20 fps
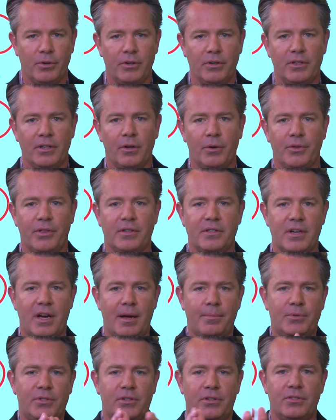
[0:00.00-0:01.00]
when you deal with a
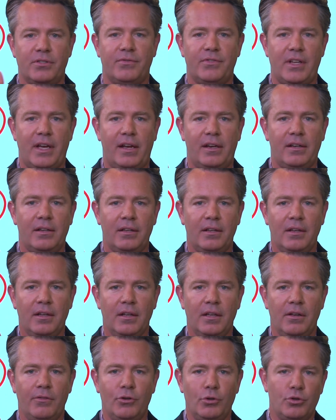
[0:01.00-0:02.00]
time series of data,
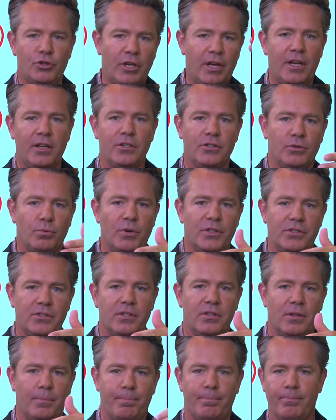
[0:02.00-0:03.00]
if you change what's
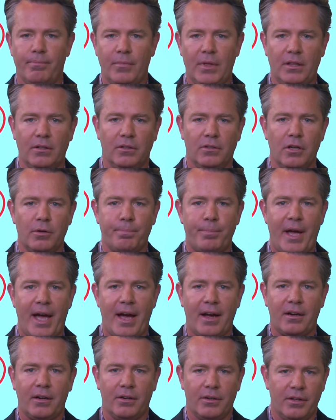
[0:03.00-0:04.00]
in the in the look
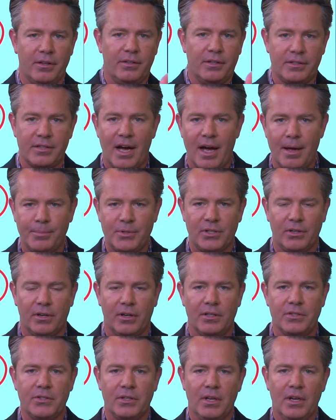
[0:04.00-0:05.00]
back or in the time
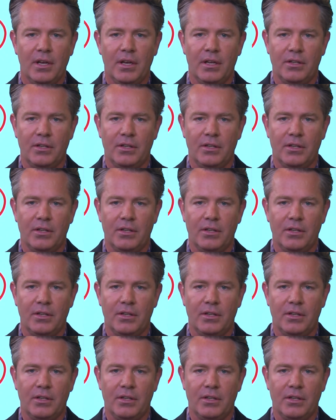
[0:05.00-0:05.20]
series,